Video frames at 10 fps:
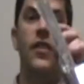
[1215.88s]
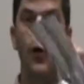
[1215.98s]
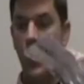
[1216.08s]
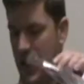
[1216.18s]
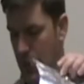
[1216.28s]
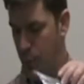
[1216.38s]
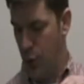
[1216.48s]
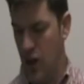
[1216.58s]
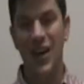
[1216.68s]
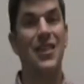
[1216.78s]
that we can
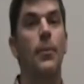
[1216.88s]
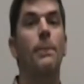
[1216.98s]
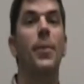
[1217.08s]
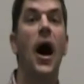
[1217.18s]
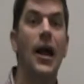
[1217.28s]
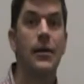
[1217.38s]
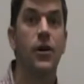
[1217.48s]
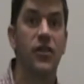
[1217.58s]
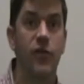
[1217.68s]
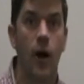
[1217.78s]
put in the bottom
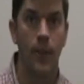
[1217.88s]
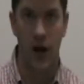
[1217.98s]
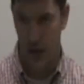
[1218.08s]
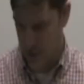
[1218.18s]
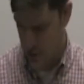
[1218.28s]
of our box.